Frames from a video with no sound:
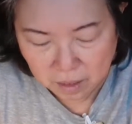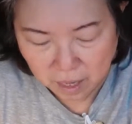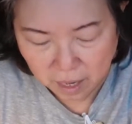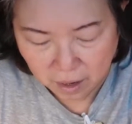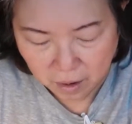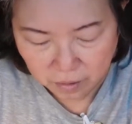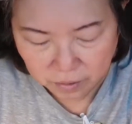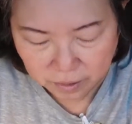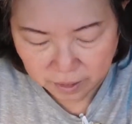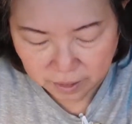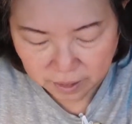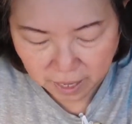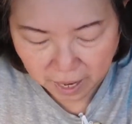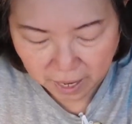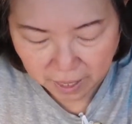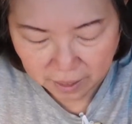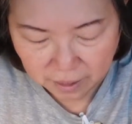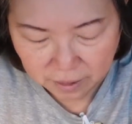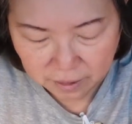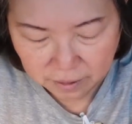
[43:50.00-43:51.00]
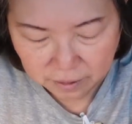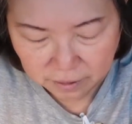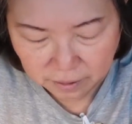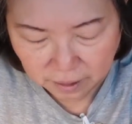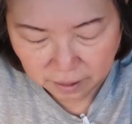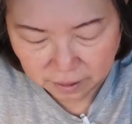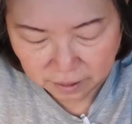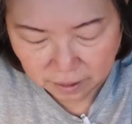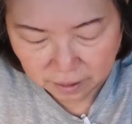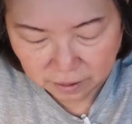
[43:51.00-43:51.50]
on an angle
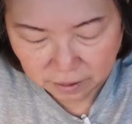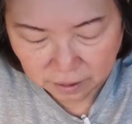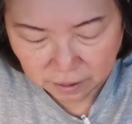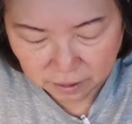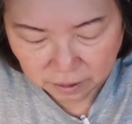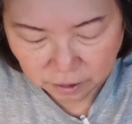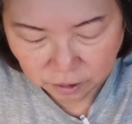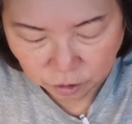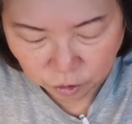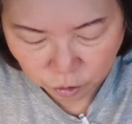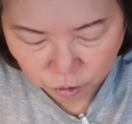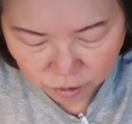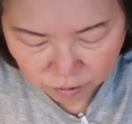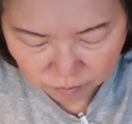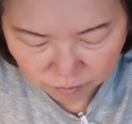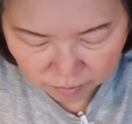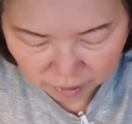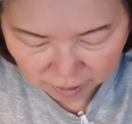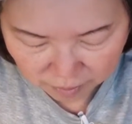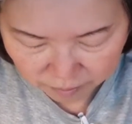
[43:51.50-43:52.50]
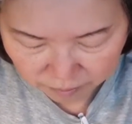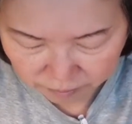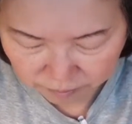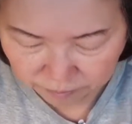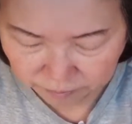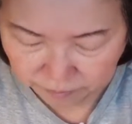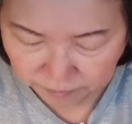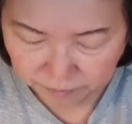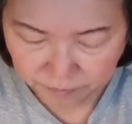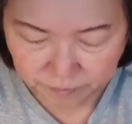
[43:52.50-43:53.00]
and then just trim them
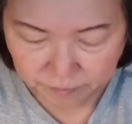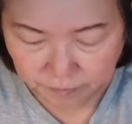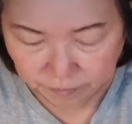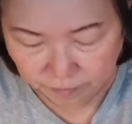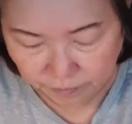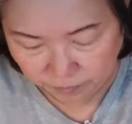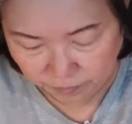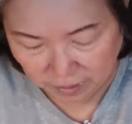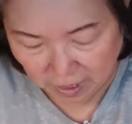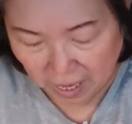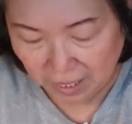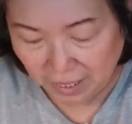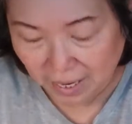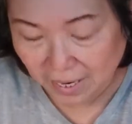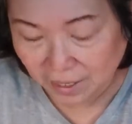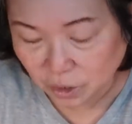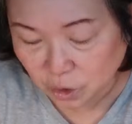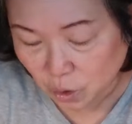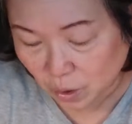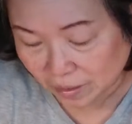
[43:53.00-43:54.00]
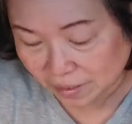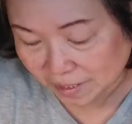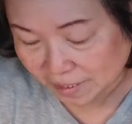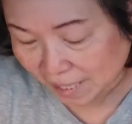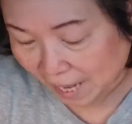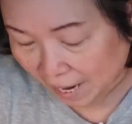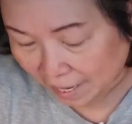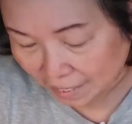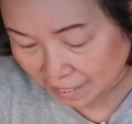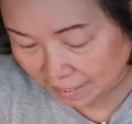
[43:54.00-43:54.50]
like you are
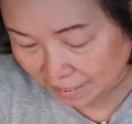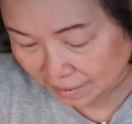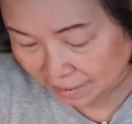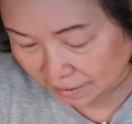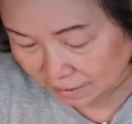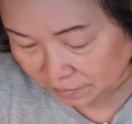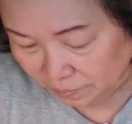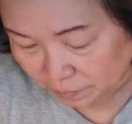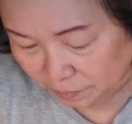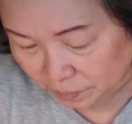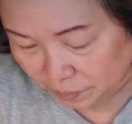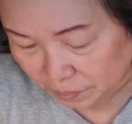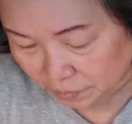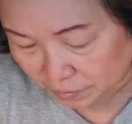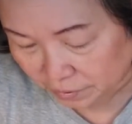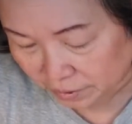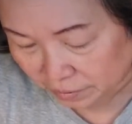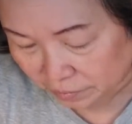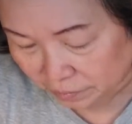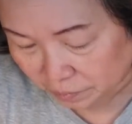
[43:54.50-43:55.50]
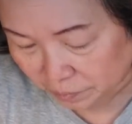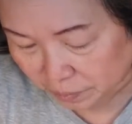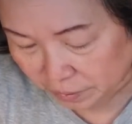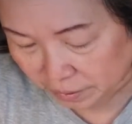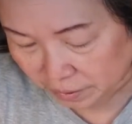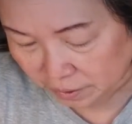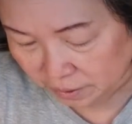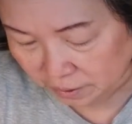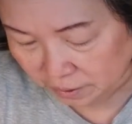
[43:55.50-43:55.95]
styling a real beard.